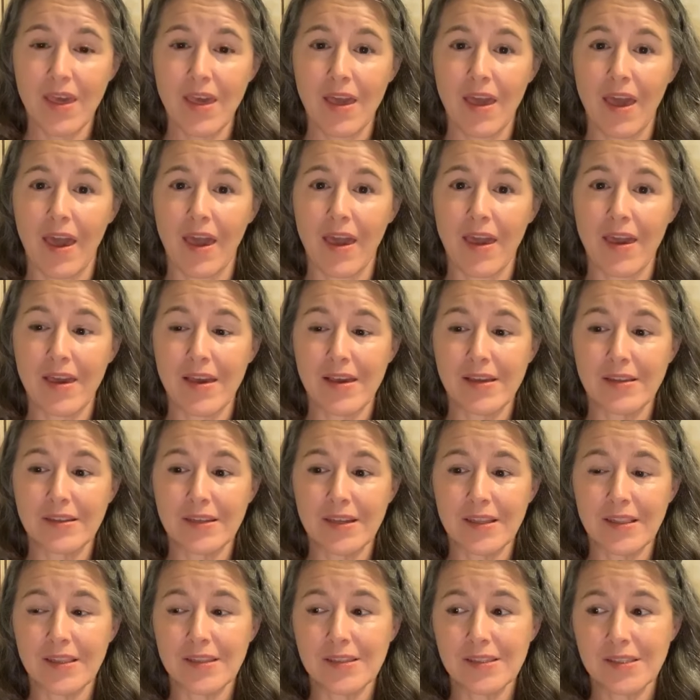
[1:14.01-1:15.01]

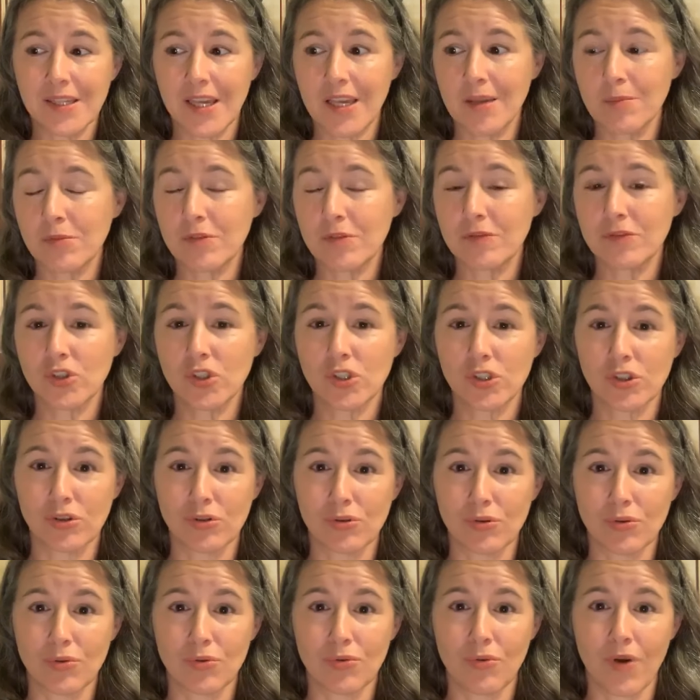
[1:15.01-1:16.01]
And the same is
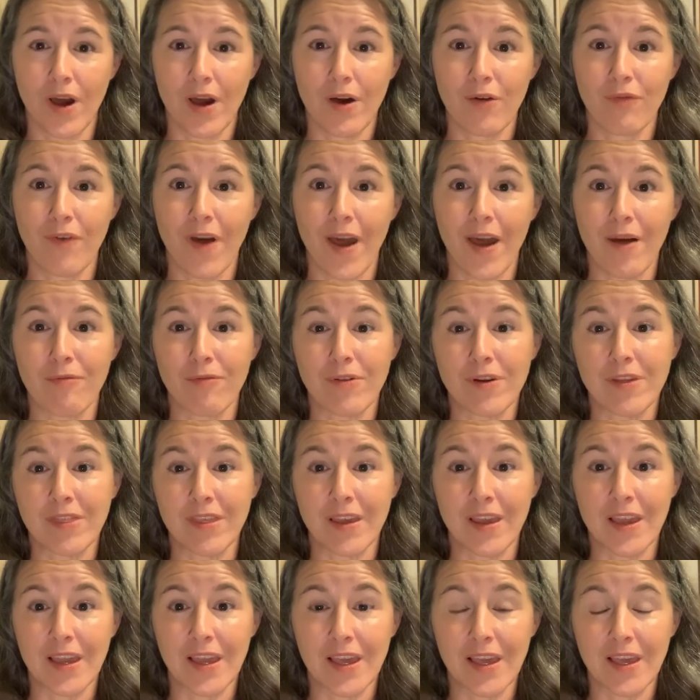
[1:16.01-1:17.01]
true of
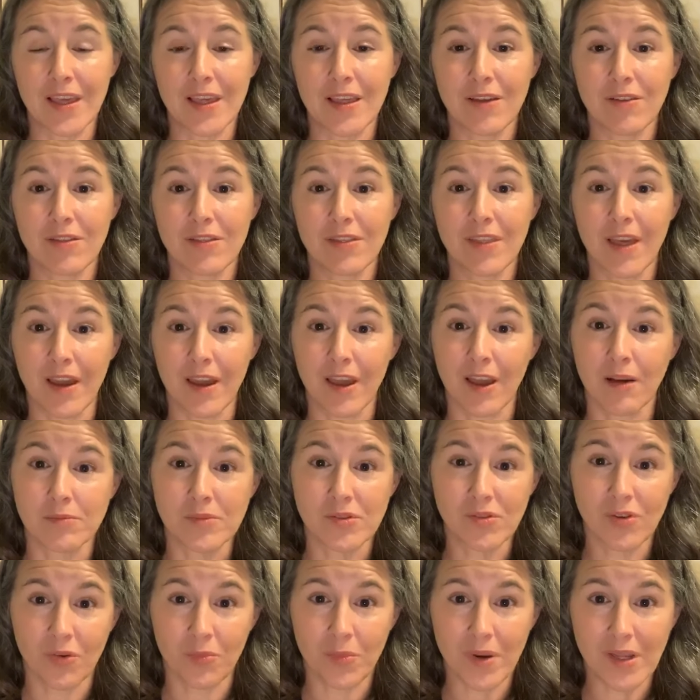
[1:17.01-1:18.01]
everything that
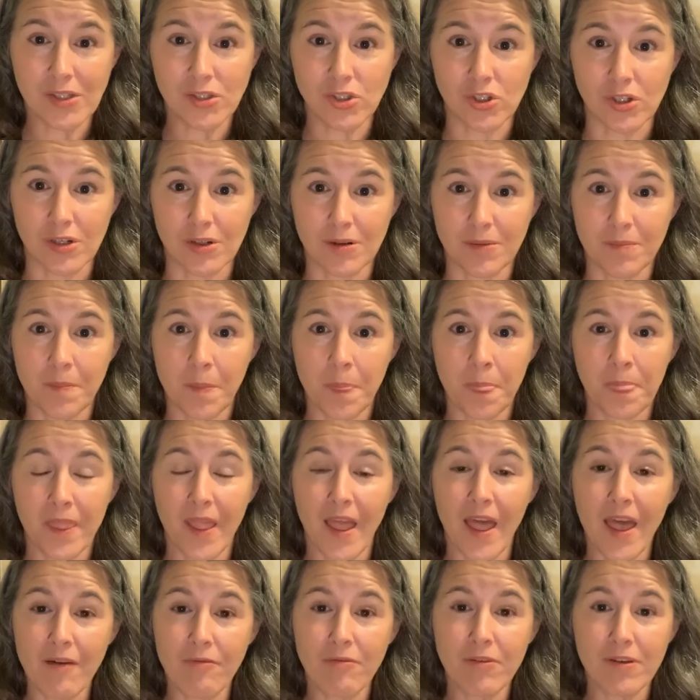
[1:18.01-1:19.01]
comes from nature.
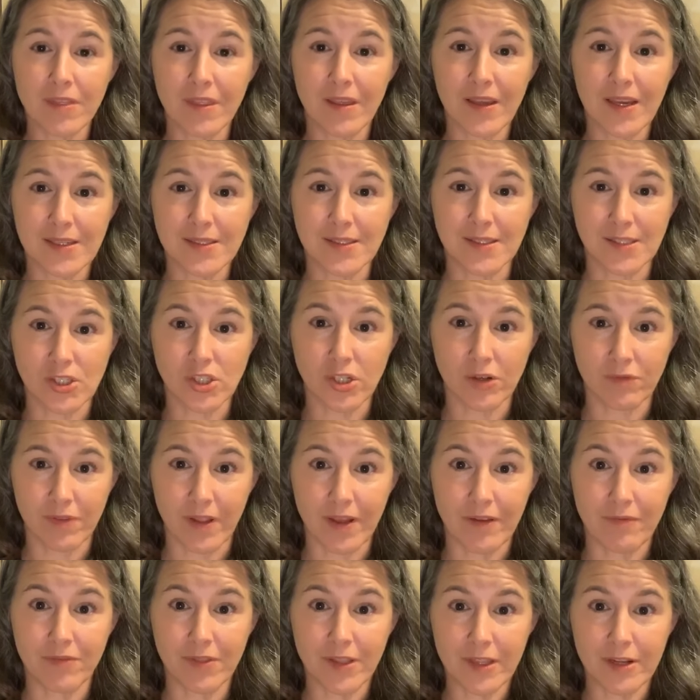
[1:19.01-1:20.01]
Everything has a shelf
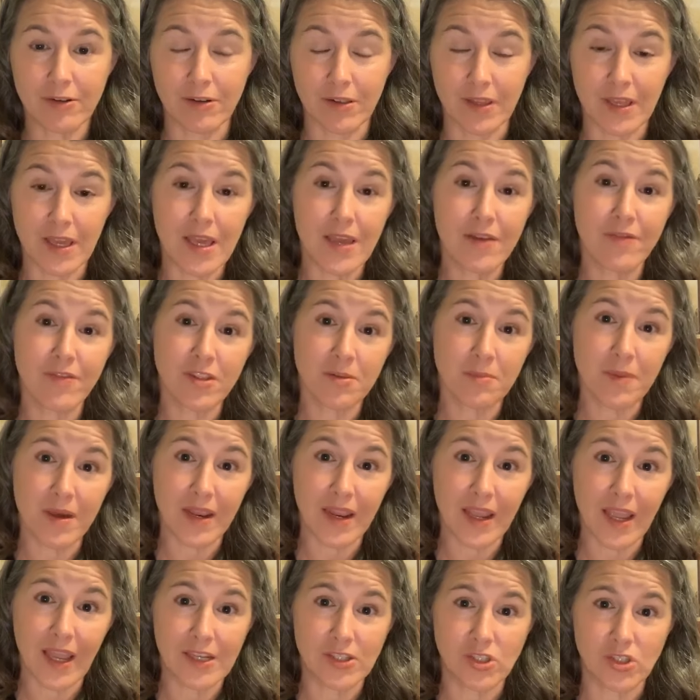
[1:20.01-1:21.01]
life, literally, even the
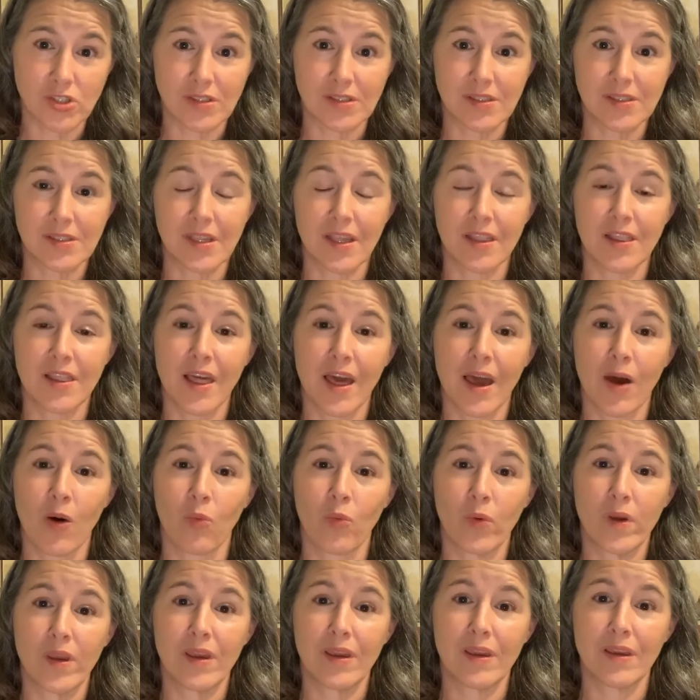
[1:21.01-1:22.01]
medications that
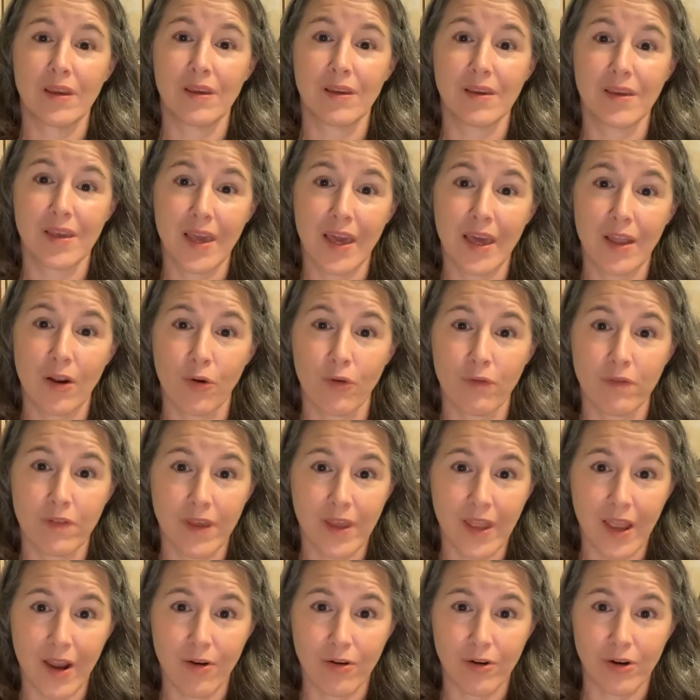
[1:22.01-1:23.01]
we get over the
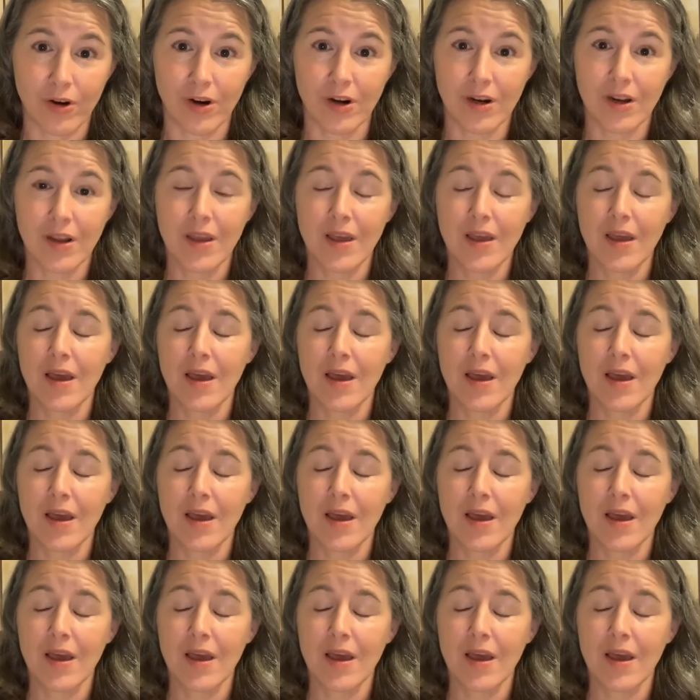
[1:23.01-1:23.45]
counter.